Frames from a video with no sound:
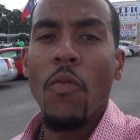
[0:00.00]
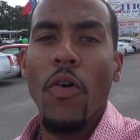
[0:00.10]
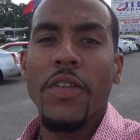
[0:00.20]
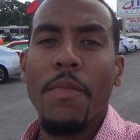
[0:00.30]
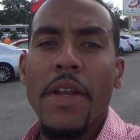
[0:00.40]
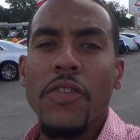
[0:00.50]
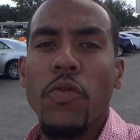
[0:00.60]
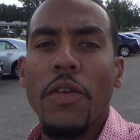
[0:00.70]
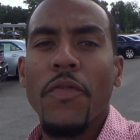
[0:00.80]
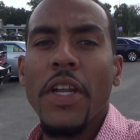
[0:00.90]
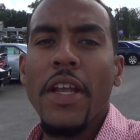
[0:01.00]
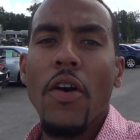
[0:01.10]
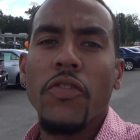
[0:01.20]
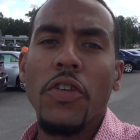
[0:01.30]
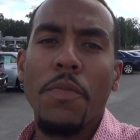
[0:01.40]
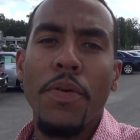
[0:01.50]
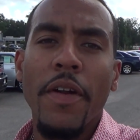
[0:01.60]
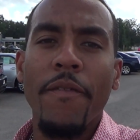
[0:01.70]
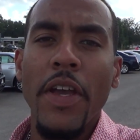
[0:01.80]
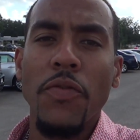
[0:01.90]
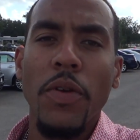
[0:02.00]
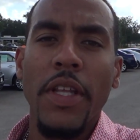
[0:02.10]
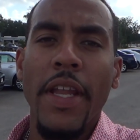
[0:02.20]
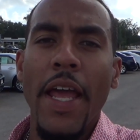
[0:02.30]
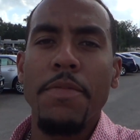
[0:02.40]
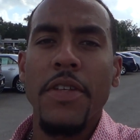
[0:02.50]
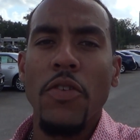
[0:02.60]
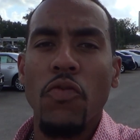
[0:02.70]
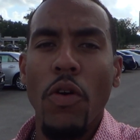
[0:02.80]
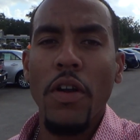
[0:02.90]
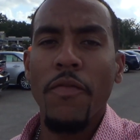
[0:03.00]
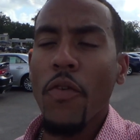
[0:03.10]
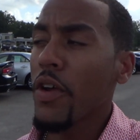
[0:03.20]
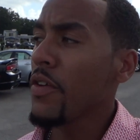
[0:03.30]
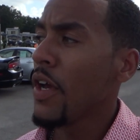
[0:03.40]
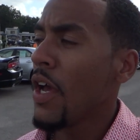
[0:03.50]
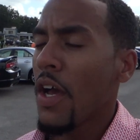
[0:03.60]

Wanted to make this quick video so you can put a face with the name, see who's working for you.